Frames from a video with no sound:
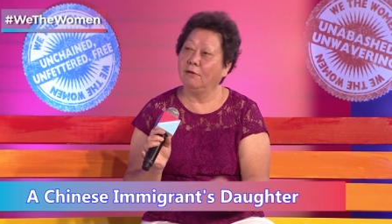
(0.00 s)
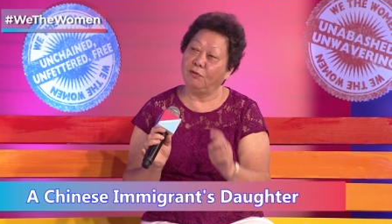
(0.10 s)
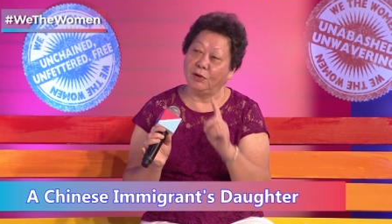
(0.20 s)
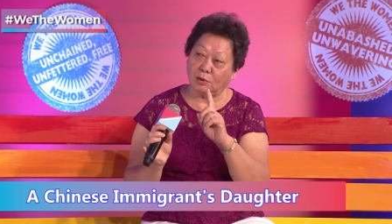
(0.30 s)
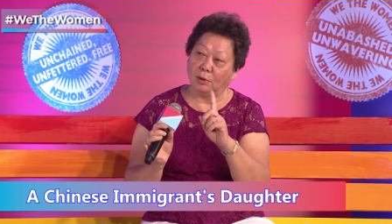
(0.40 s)

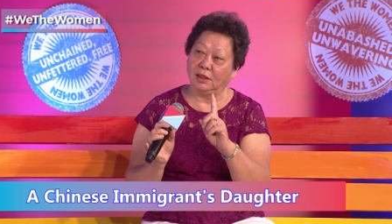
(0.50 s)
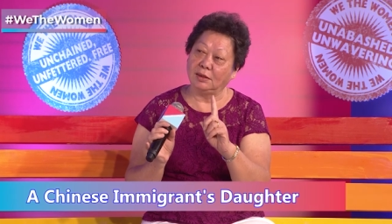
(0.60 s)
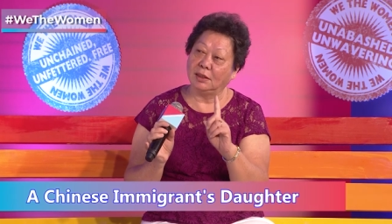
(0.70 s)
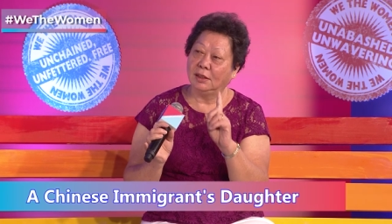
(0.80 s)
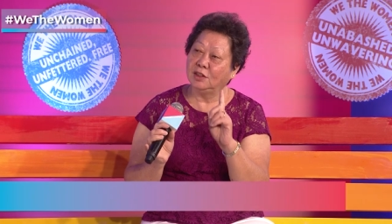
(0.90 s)
first what
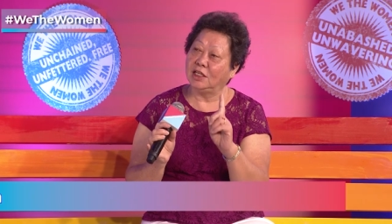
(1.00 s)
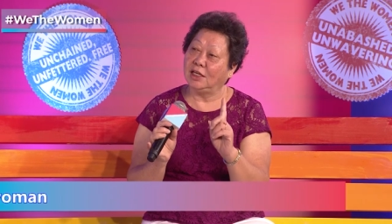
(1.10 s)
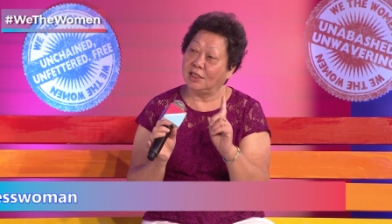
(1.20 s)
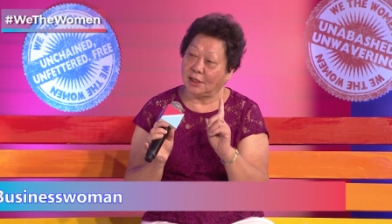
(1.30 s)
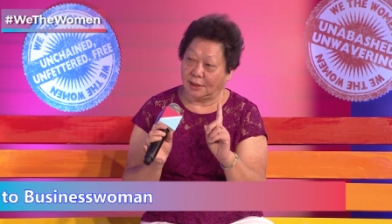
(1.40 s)
is
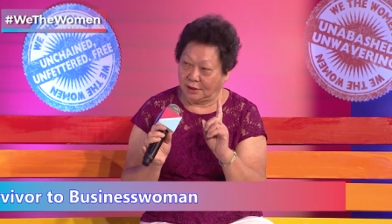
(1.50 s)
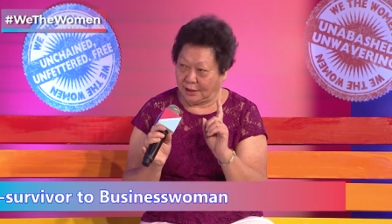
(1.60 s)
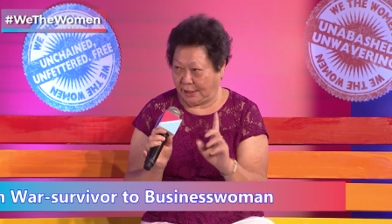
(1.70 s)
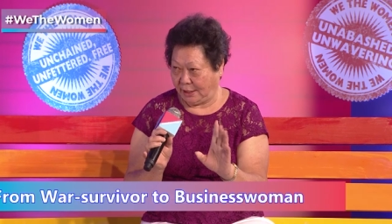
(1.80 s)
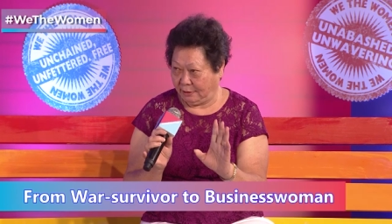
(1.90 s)
chili chicken
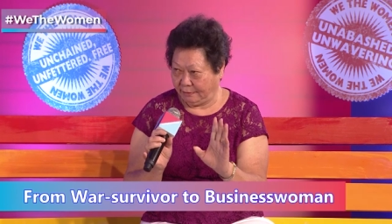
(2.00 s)
chahiye?